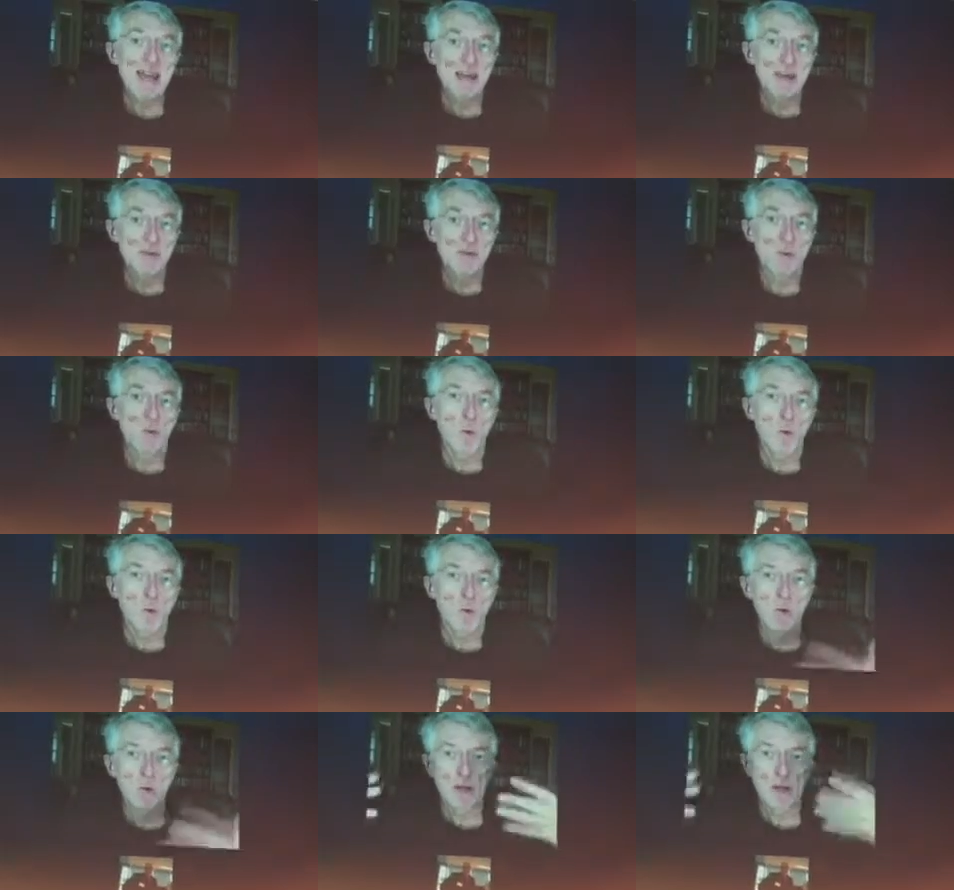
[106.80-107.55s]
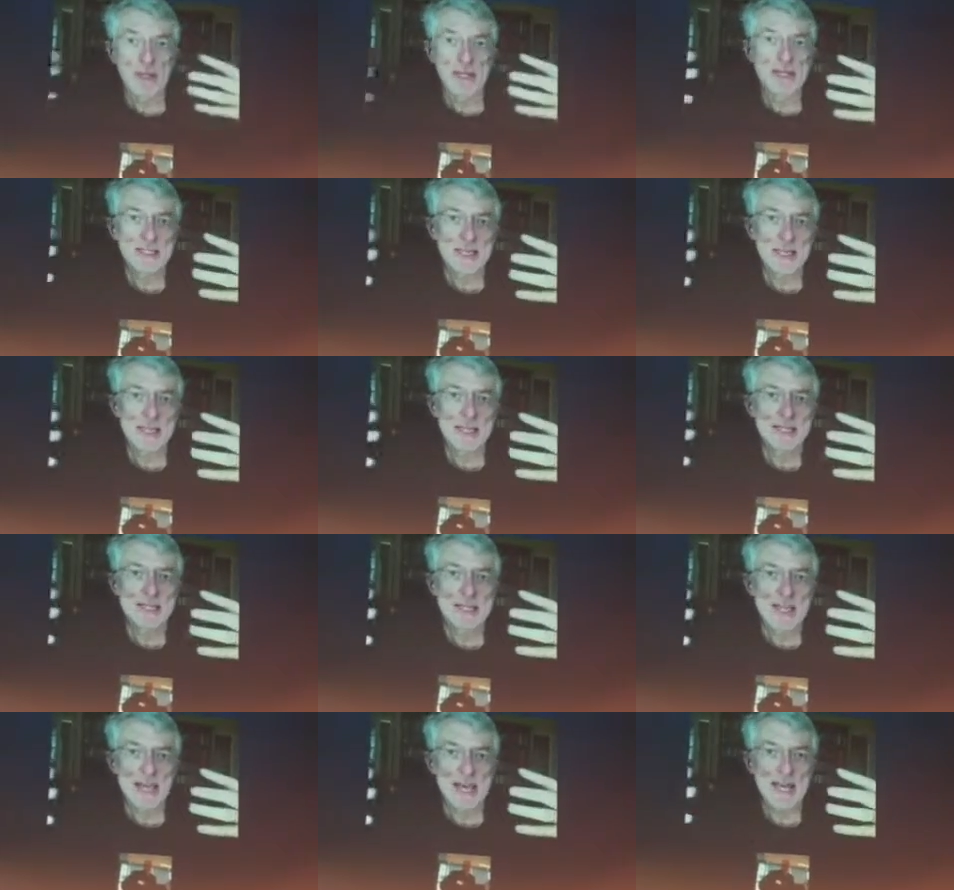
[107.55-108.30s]
and the world is
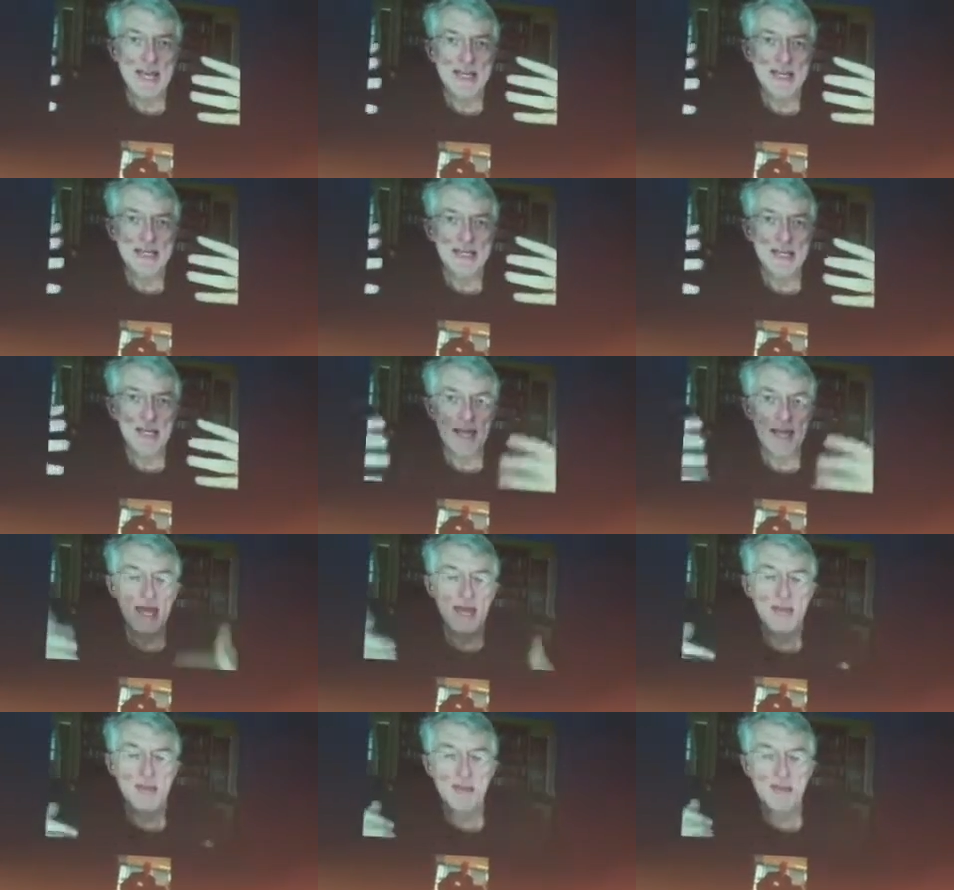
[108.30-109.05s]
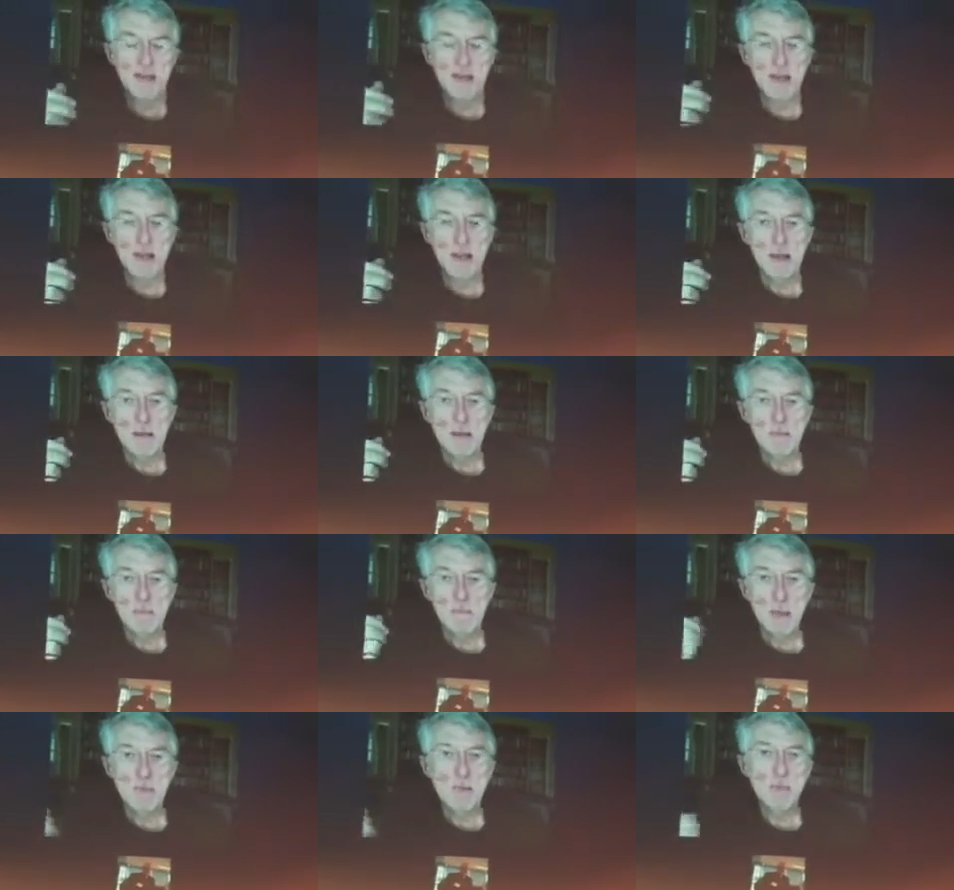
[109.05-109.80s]
end to end, and
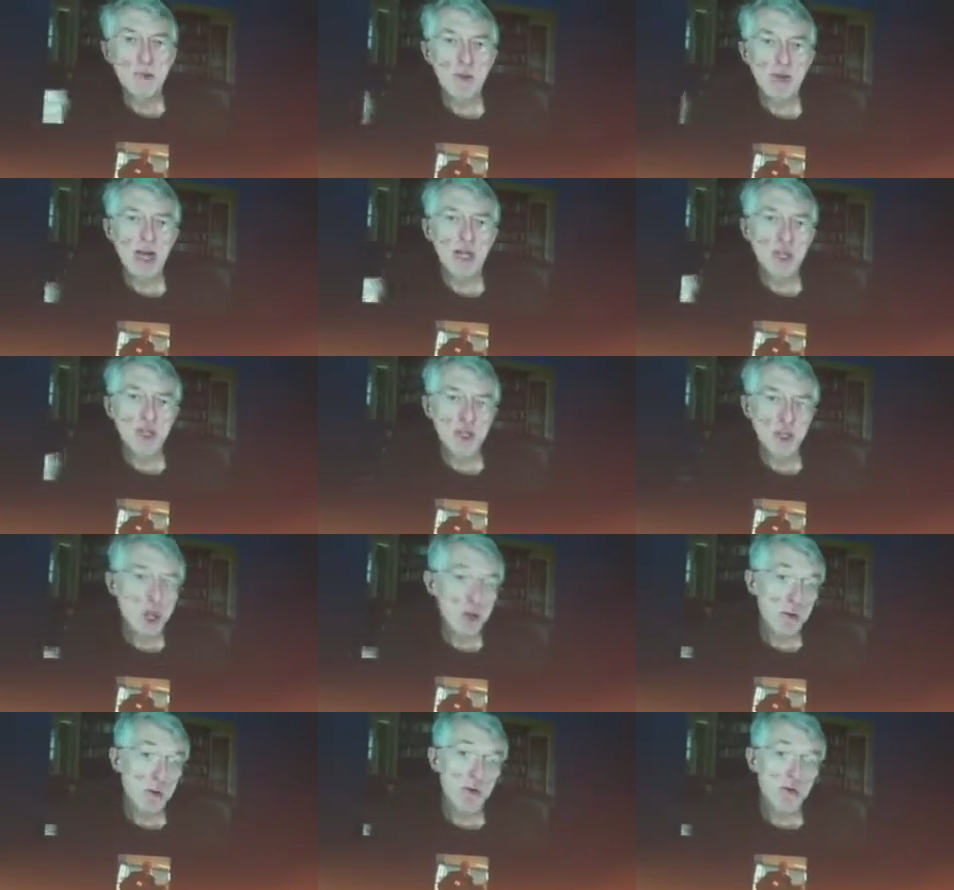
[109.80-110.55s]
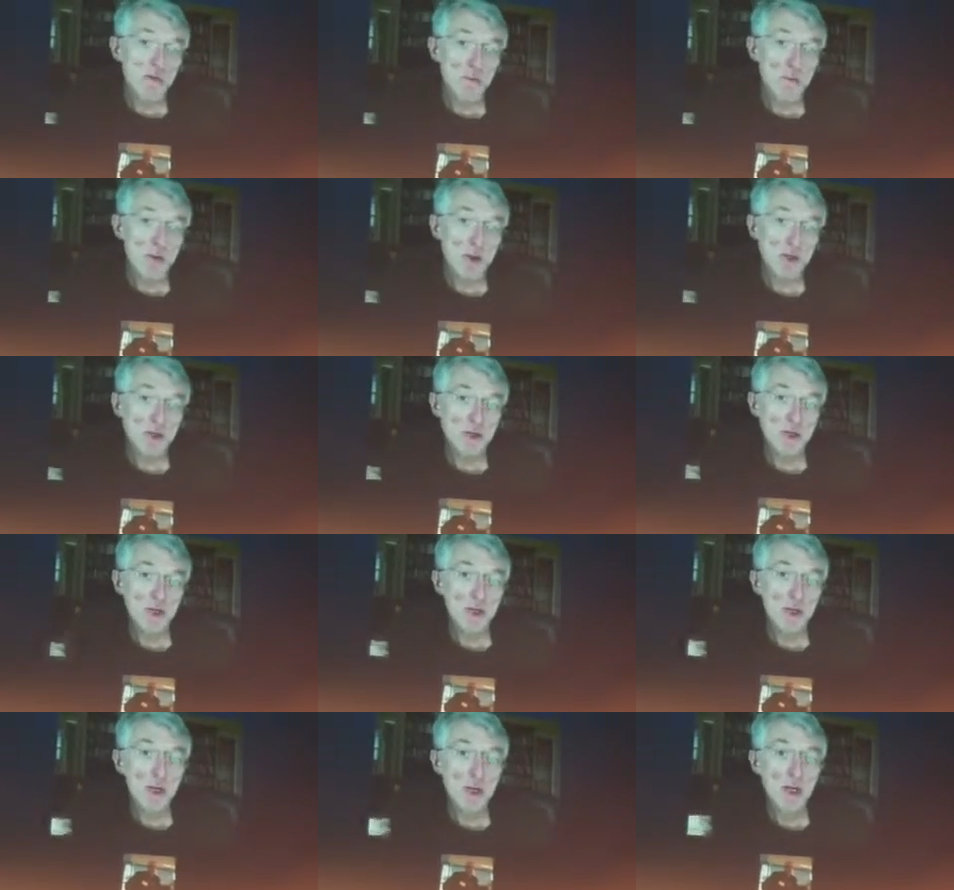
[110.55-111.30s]
that people can share
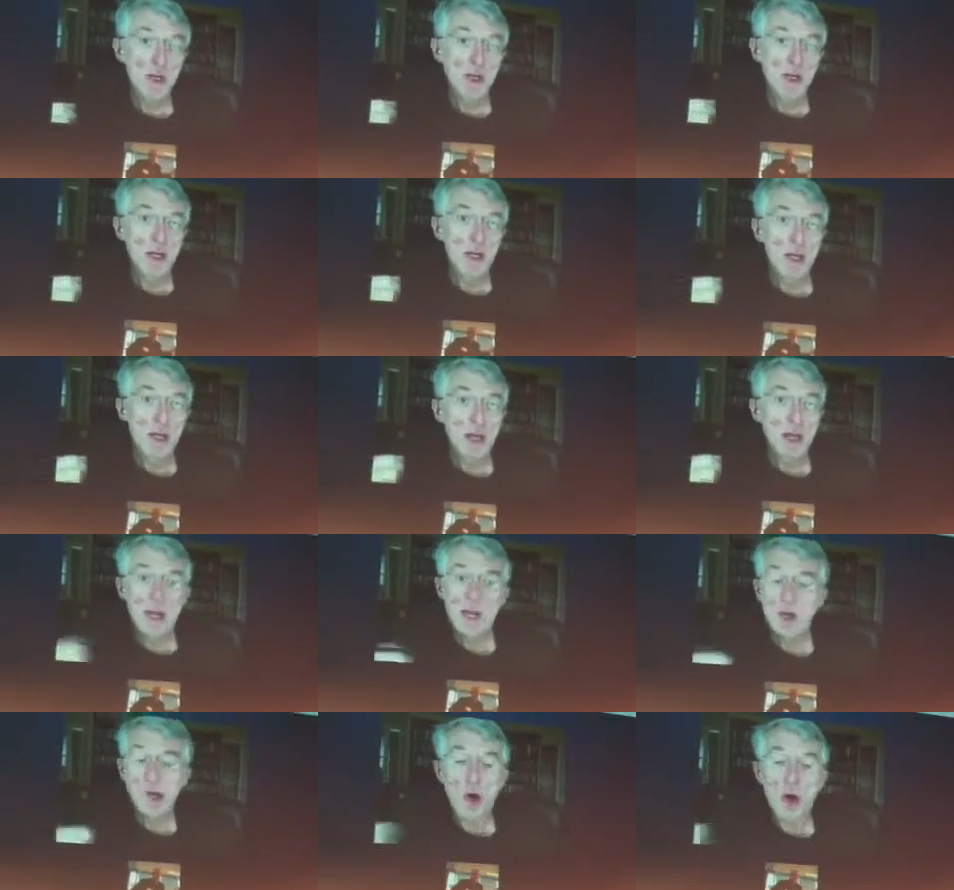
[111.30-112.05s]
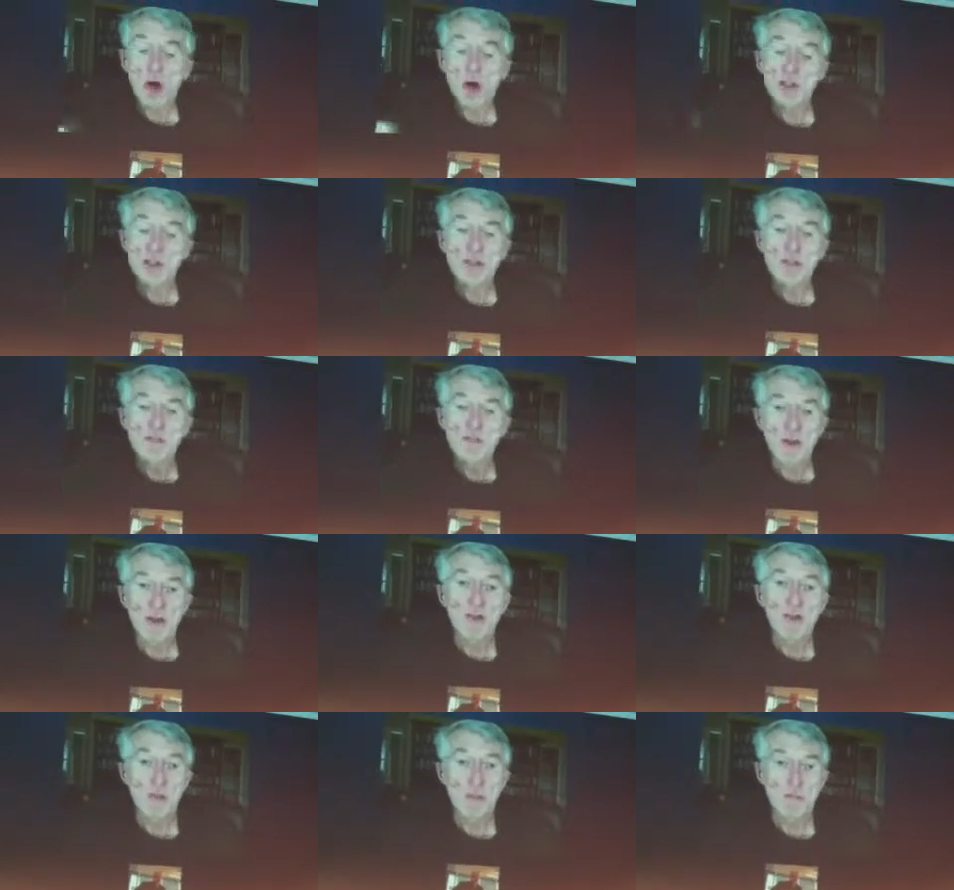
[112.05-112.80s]
information at a cost of
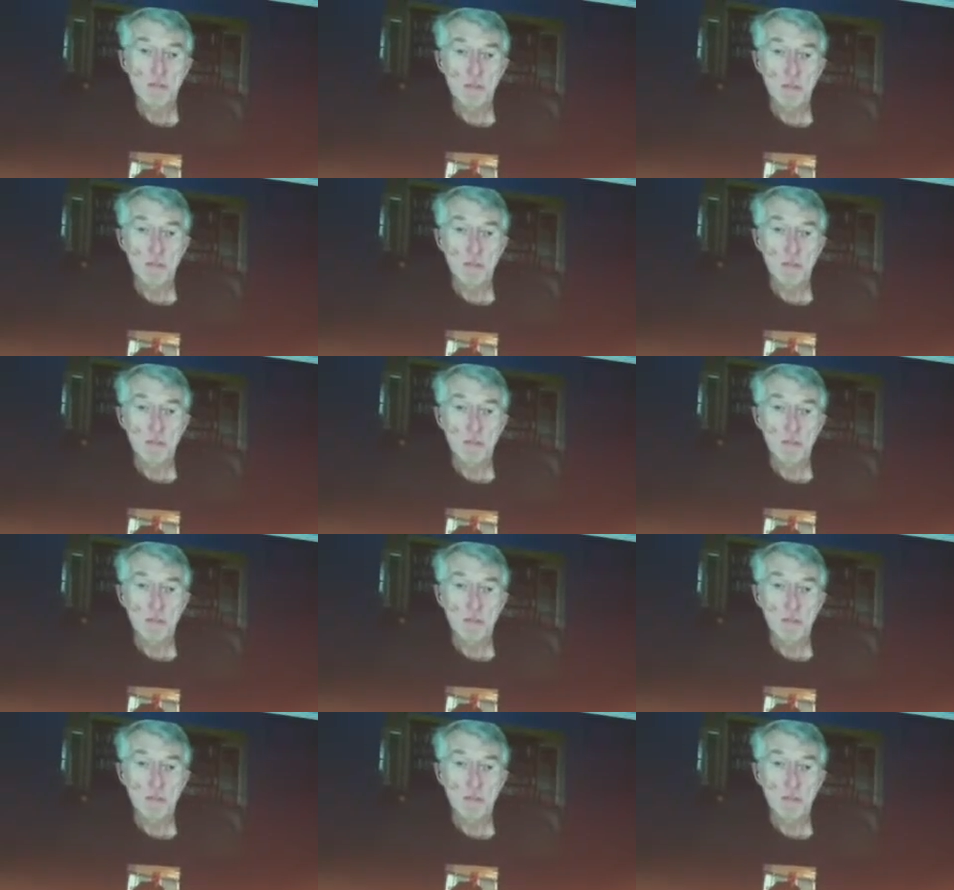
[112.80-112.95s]
nothing.